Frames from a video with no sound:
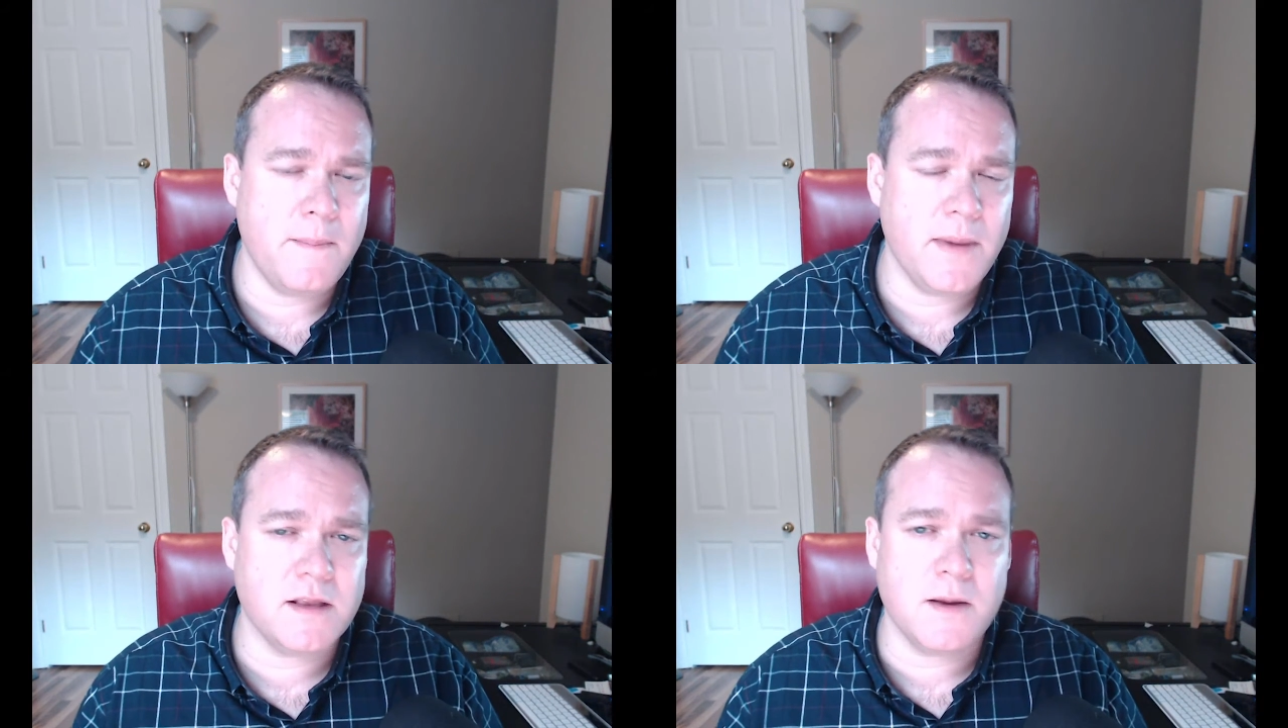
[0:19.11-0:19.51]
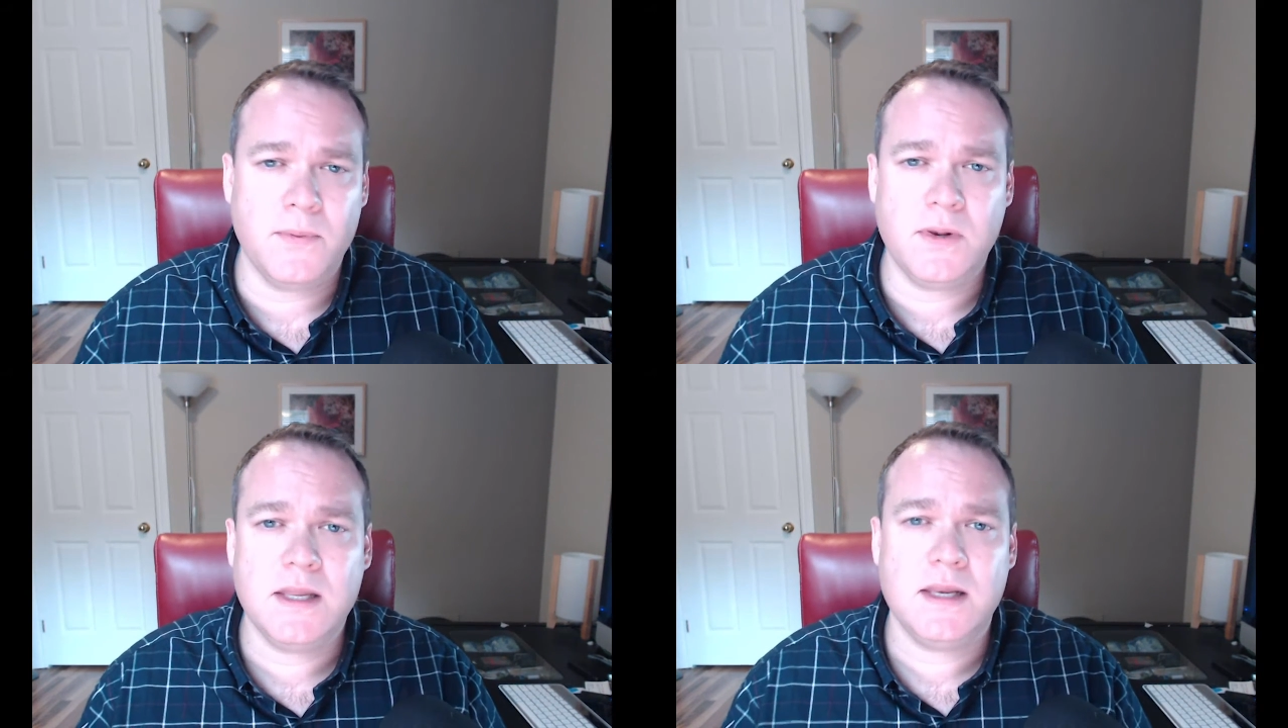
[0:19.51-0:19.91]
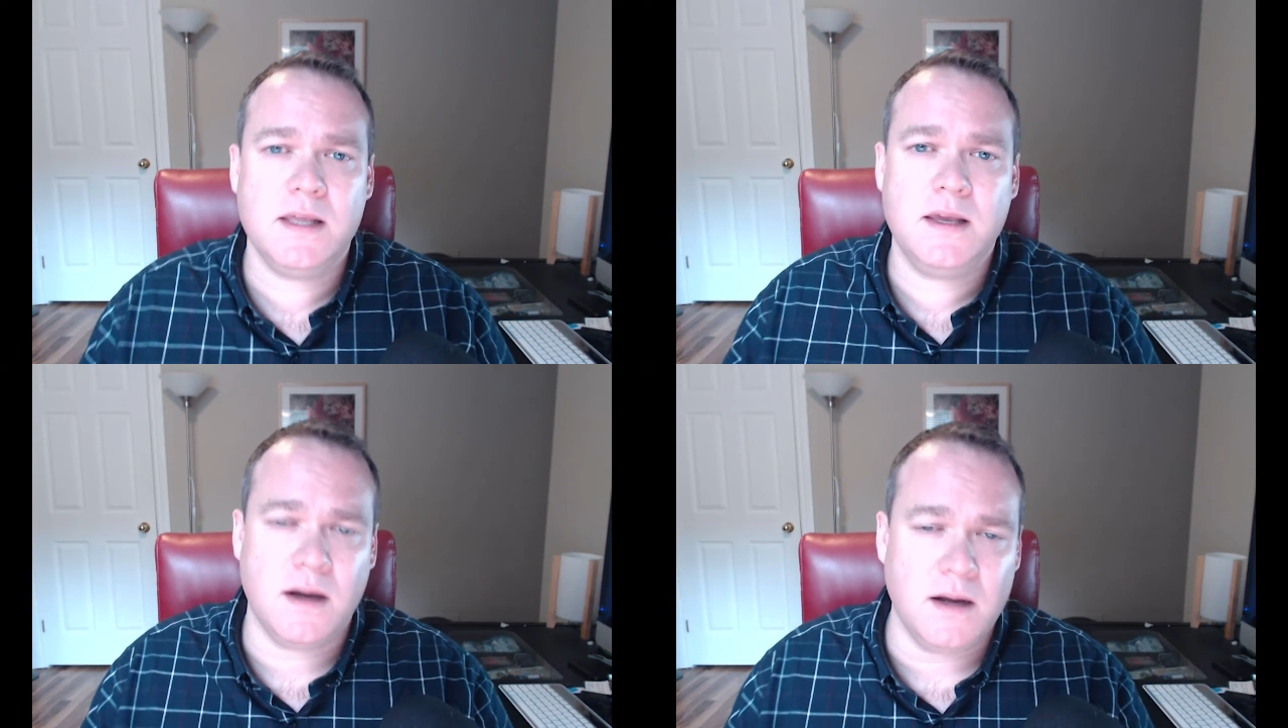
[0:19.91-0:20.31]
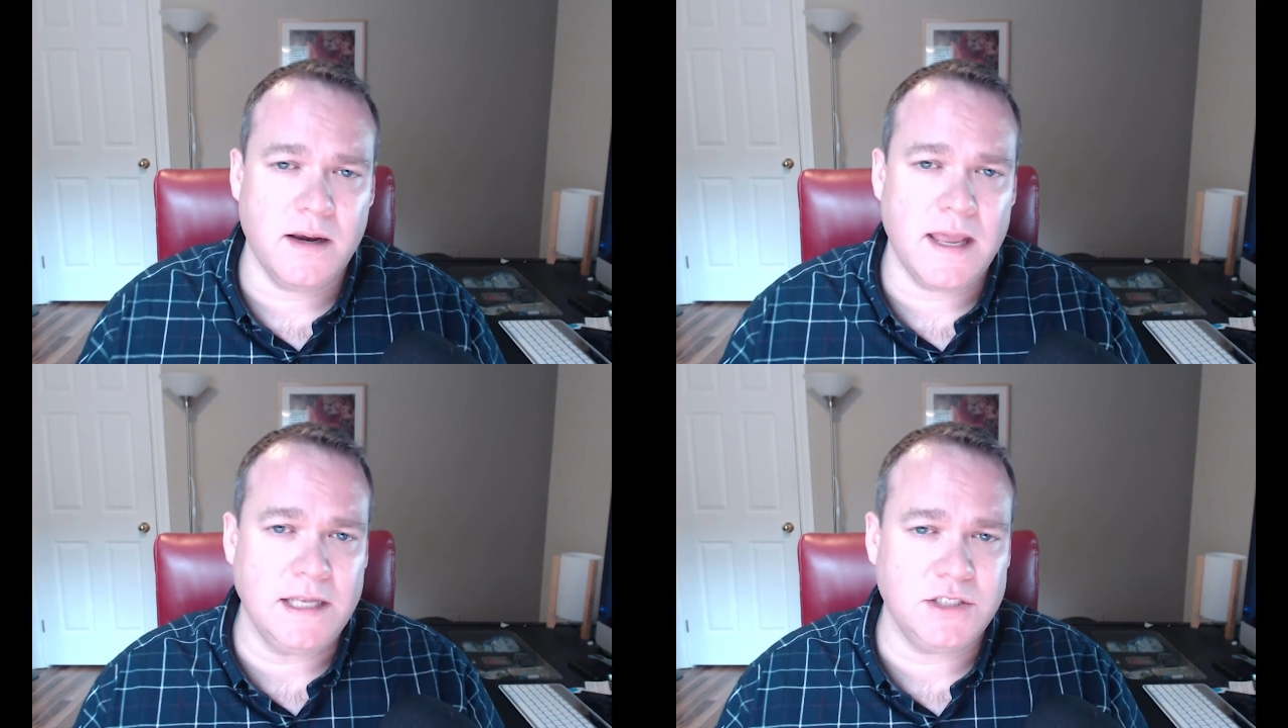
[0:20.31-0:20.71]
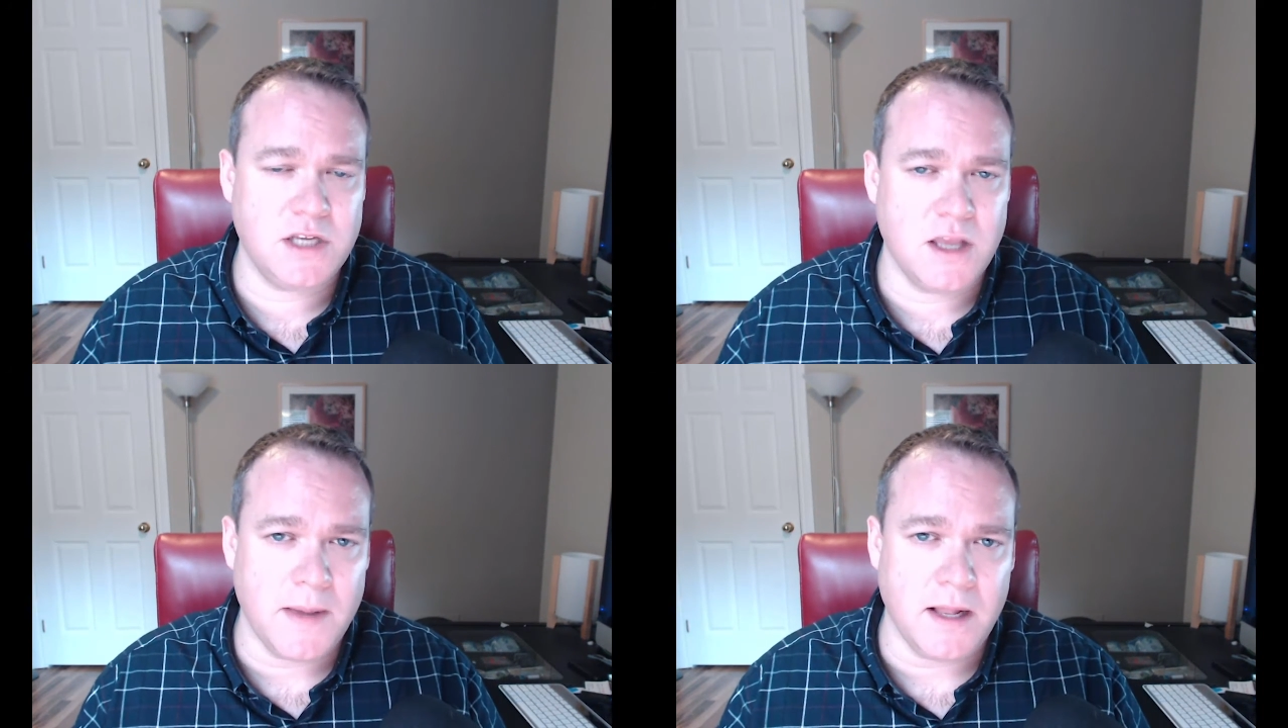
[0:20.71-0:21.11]
based completely on
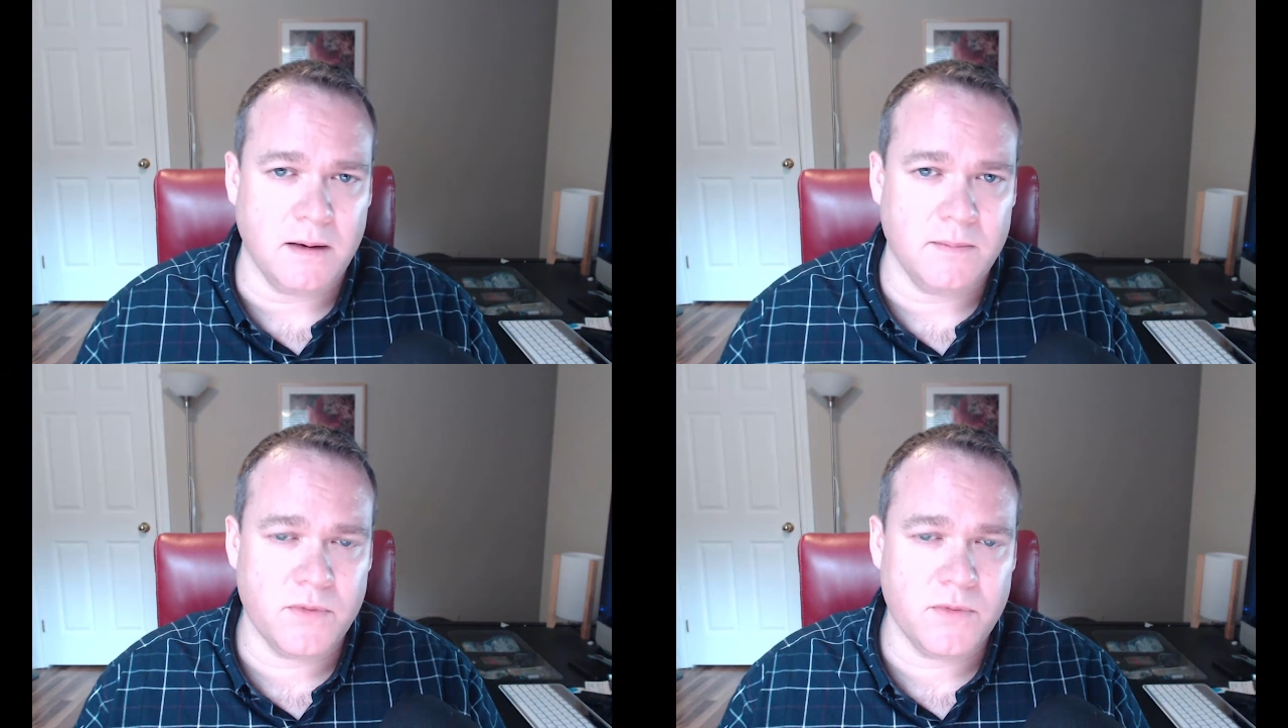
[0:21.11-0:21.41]
HTML.